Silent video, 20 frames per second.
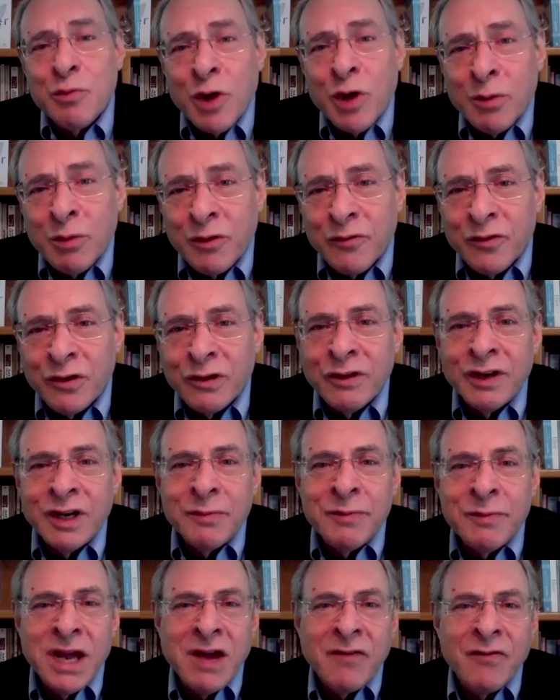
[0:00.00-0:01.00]
you, Barbara, for
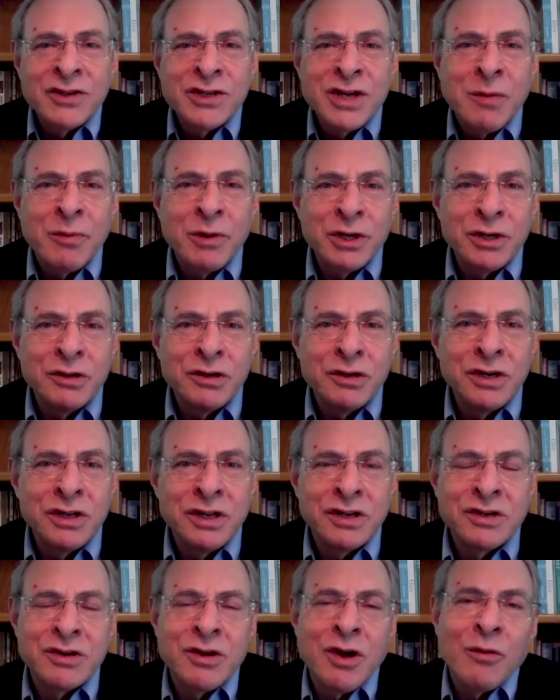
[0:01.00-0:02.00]
letting me have this
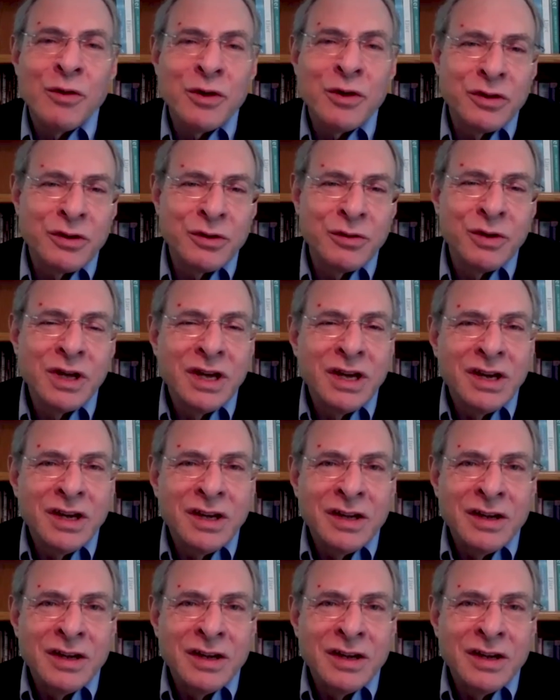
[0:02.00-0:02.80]
opportunity to talk with you.